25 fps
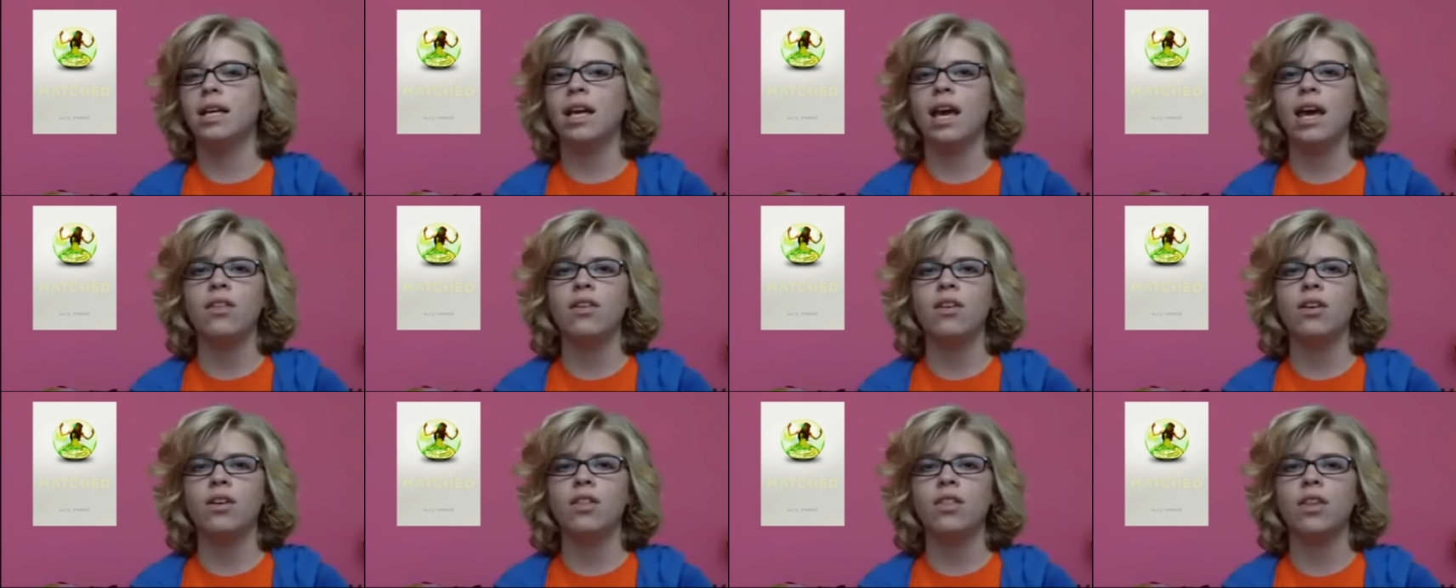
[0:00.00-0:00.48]

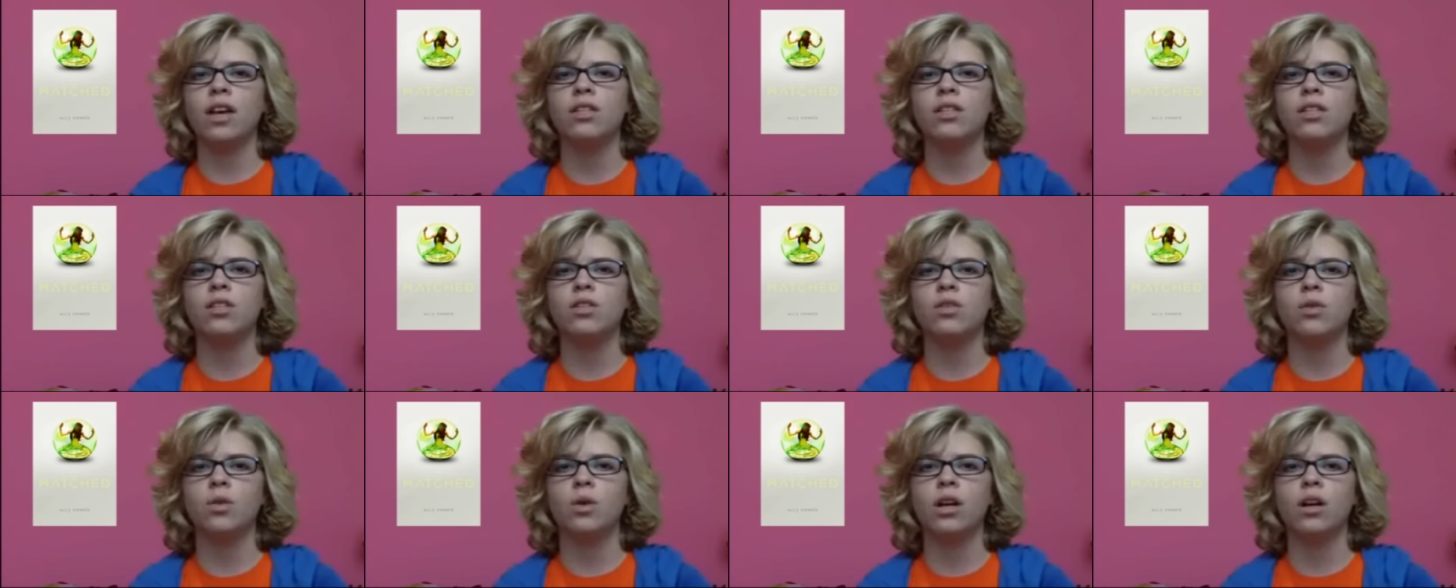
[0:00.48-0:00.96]
Together, they
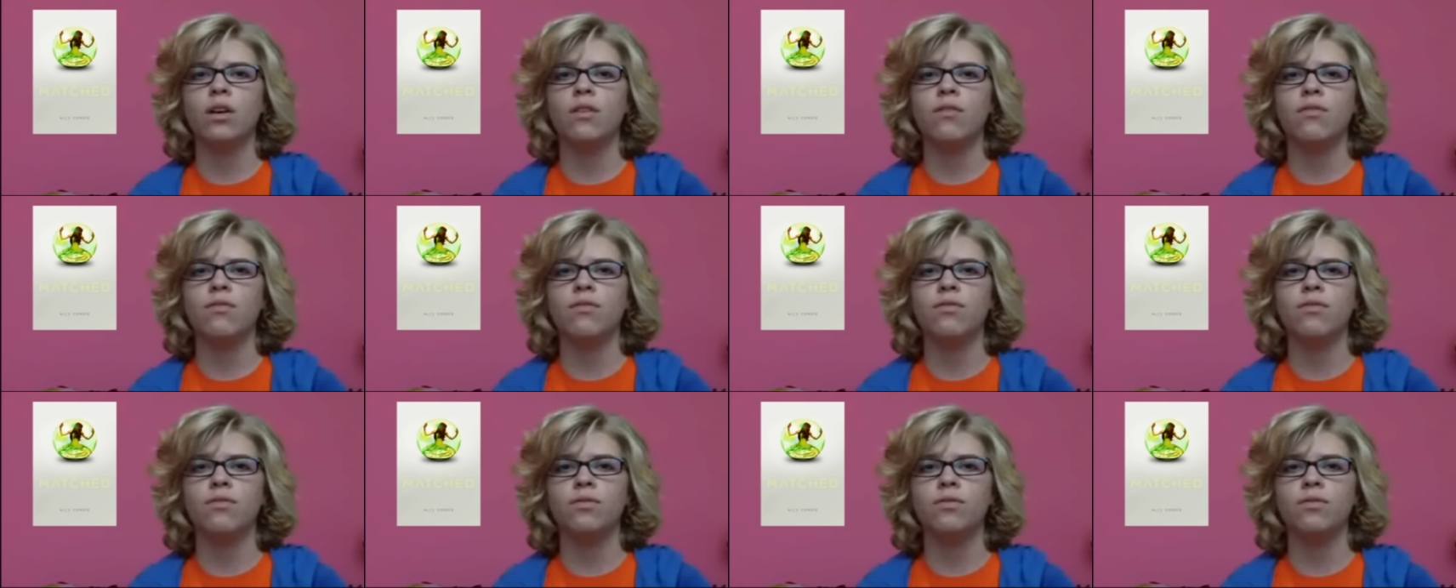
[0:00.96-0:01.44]
sort
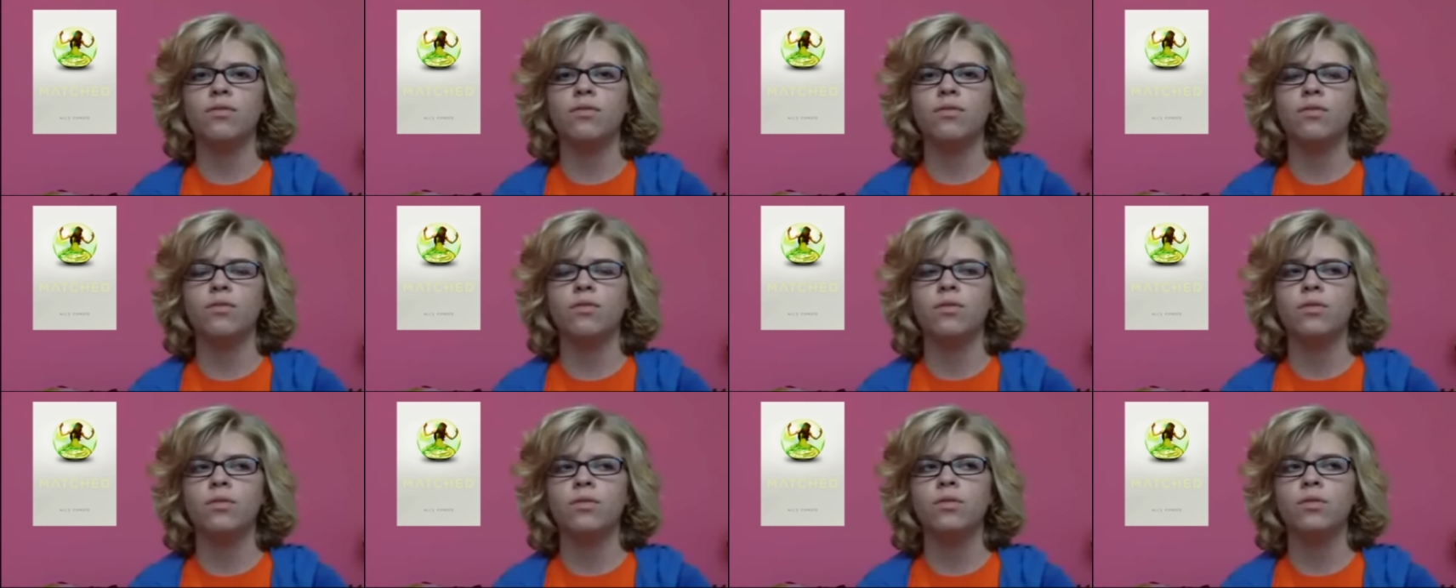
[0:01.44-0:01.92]
of
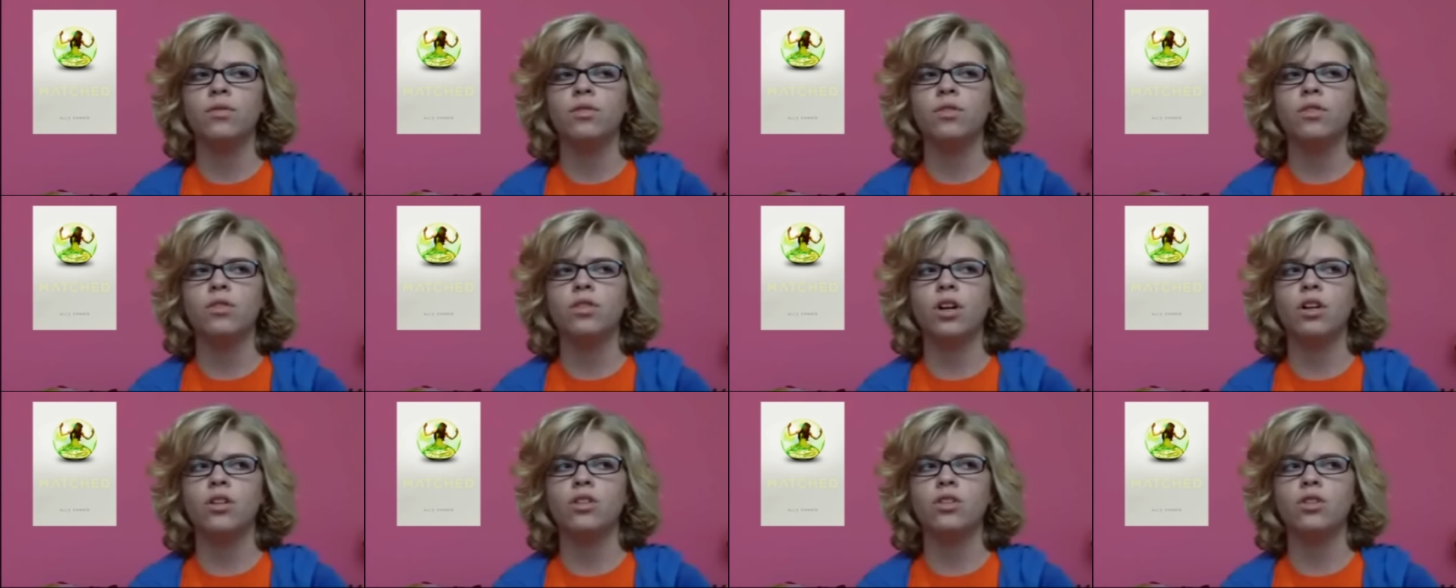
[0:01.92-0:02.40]

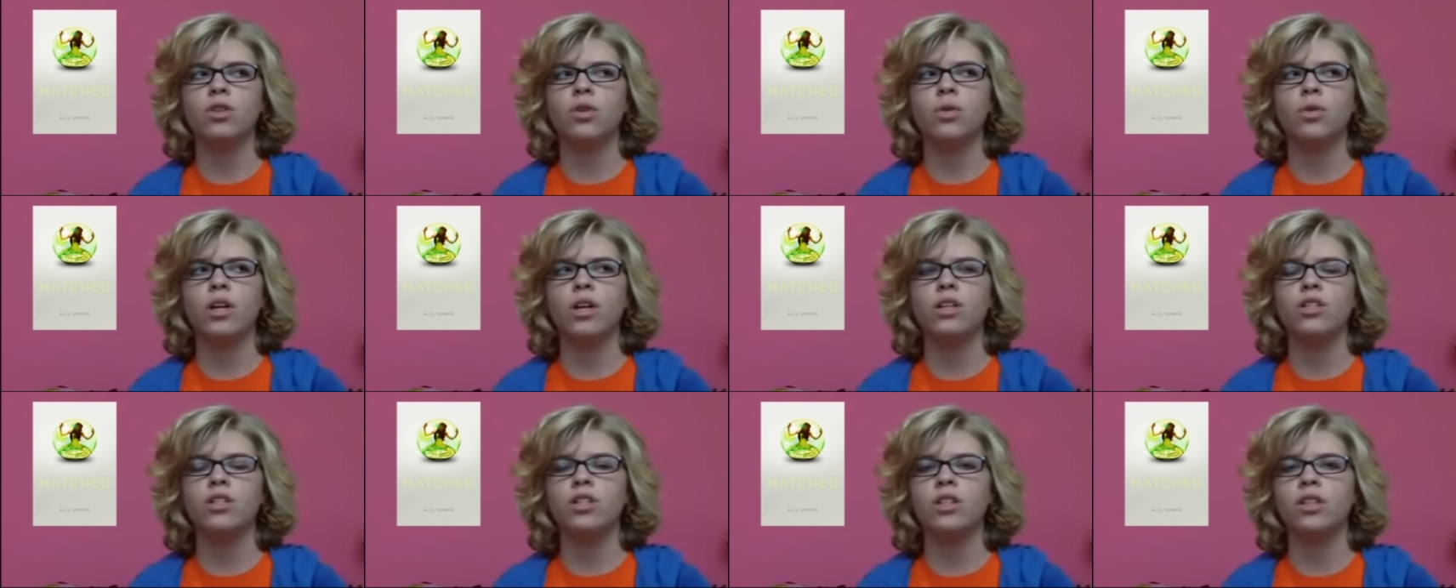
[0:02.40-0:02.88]
start to
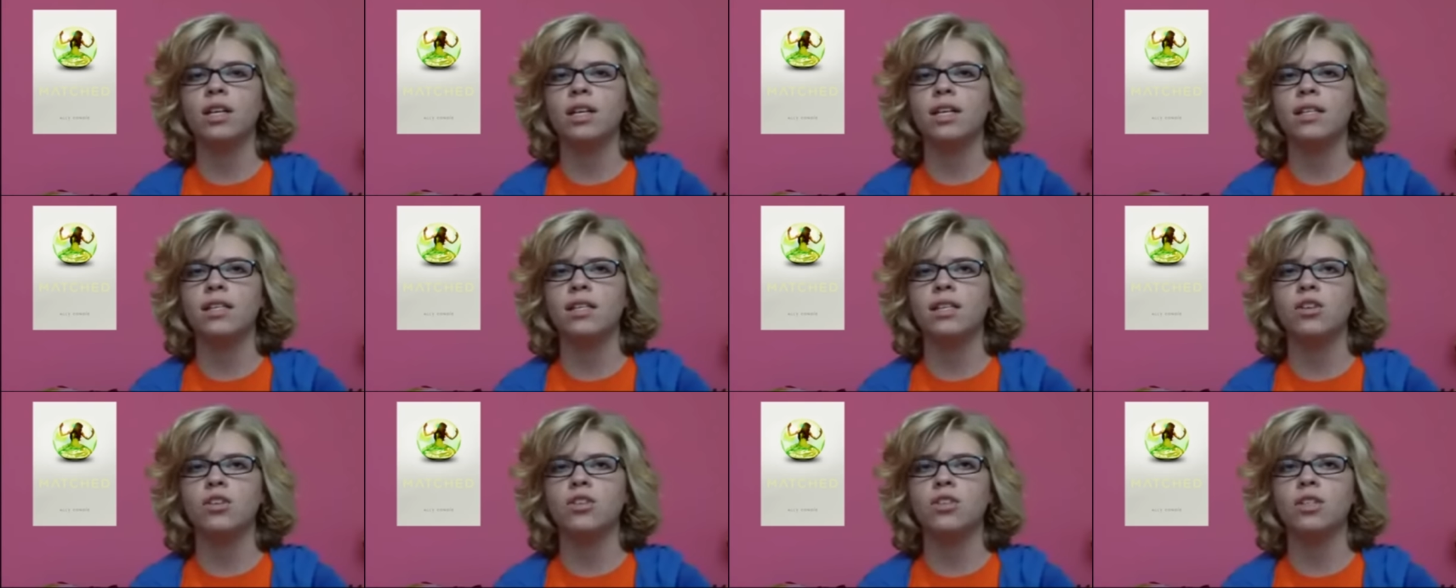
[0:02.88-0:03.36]
question
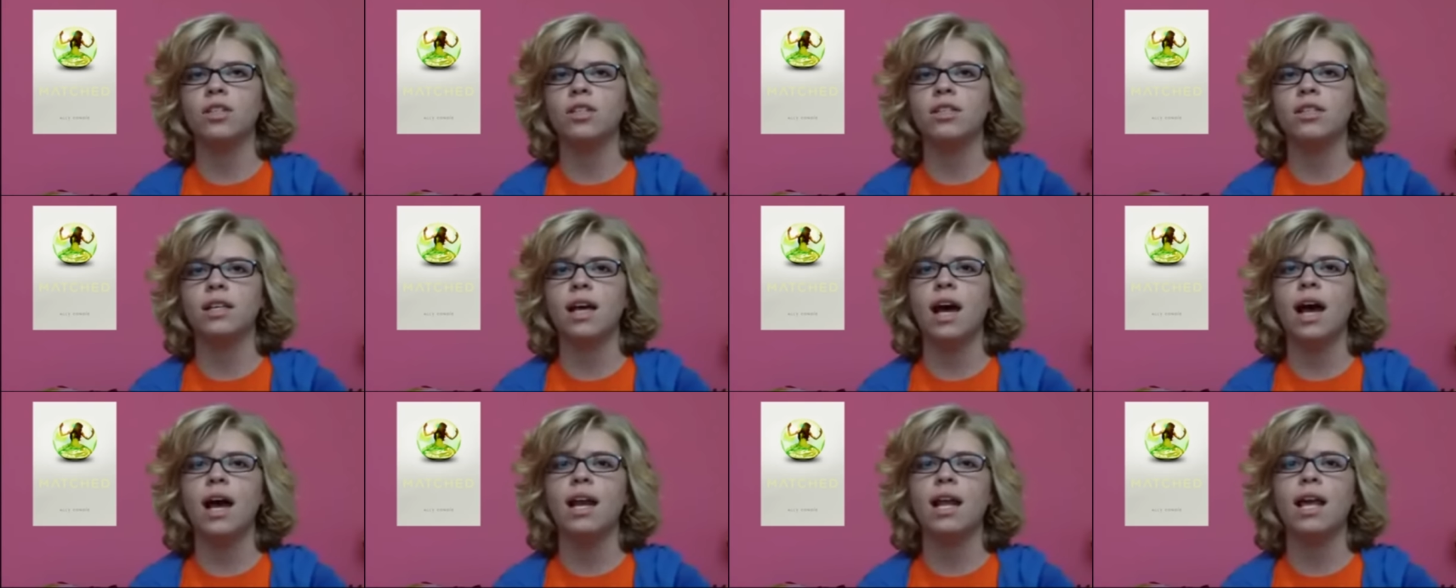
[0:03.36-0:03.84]
things in their
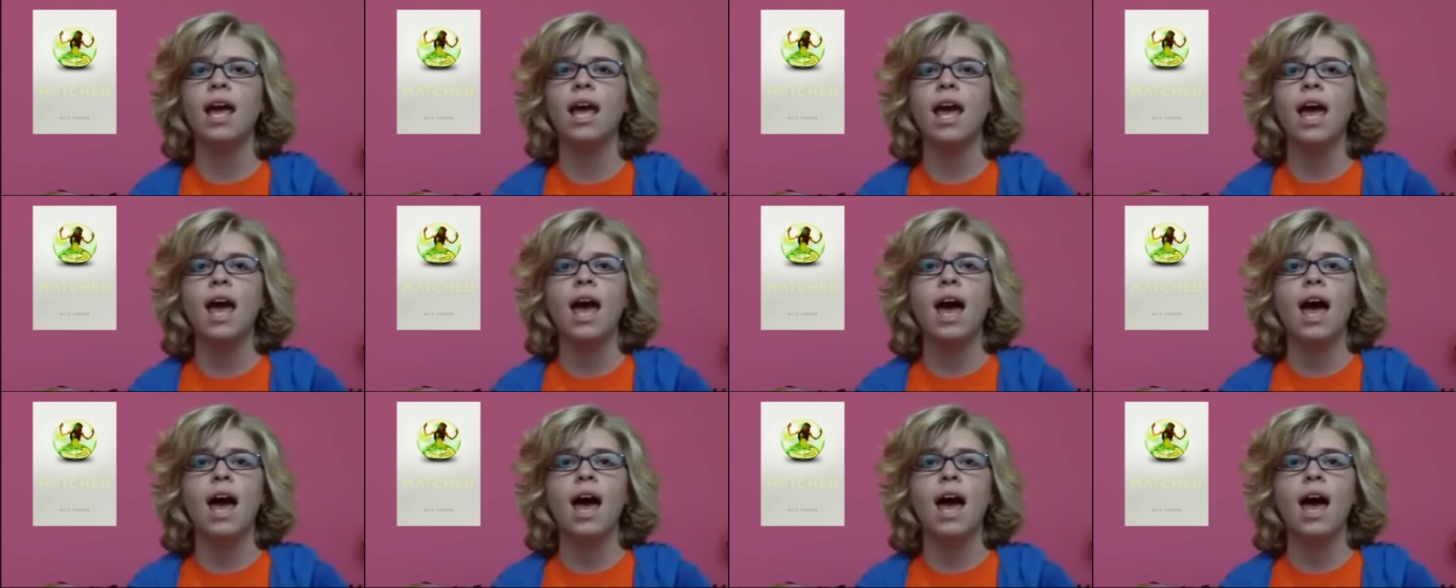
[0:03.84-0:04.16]
society.